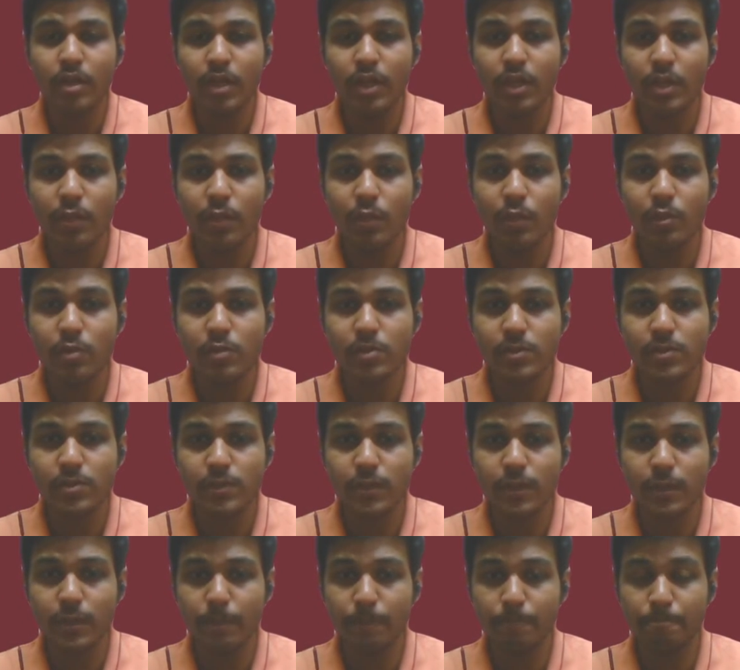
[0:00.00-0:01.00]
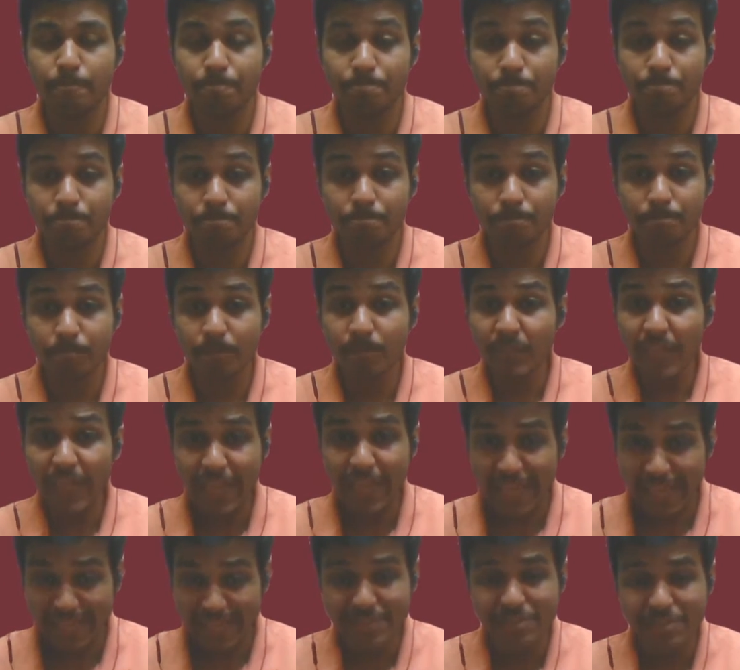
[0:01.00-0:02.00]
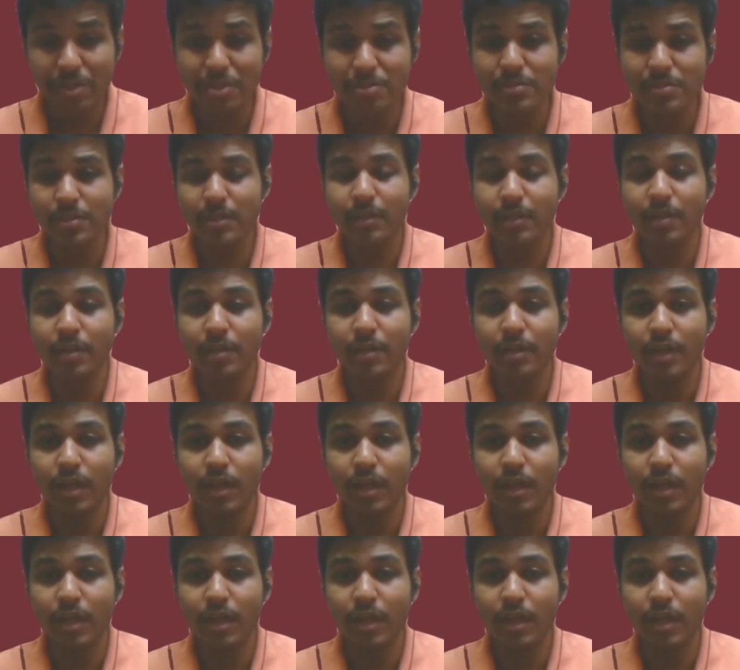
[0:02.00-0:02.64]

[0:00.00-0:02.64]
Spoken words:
He was exhausted,